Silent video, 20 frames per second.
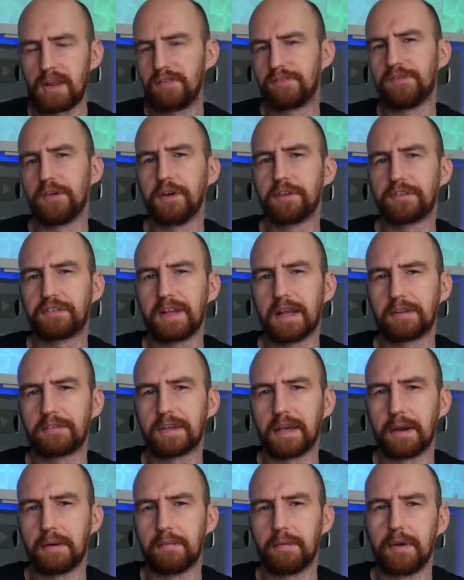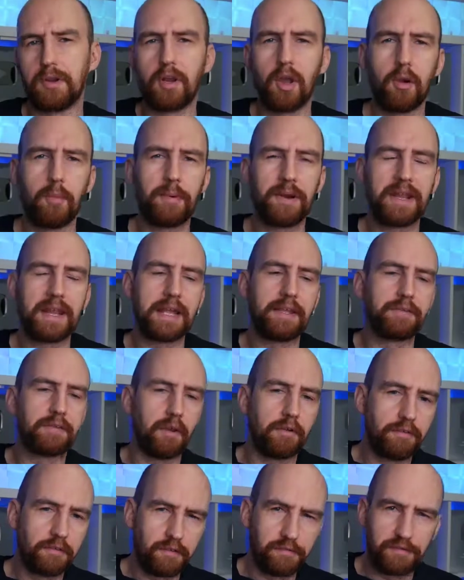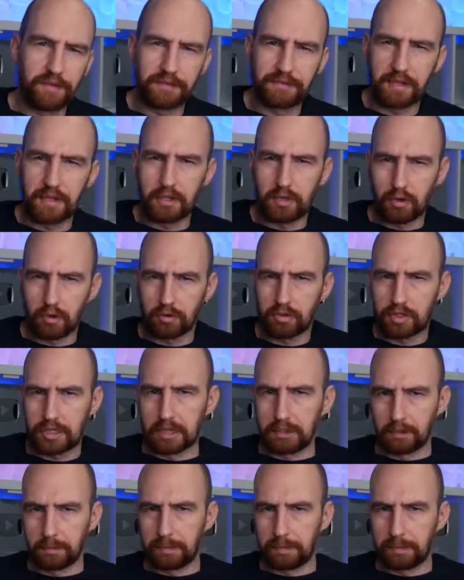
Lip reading: you first start out, nobody is going to visit your channel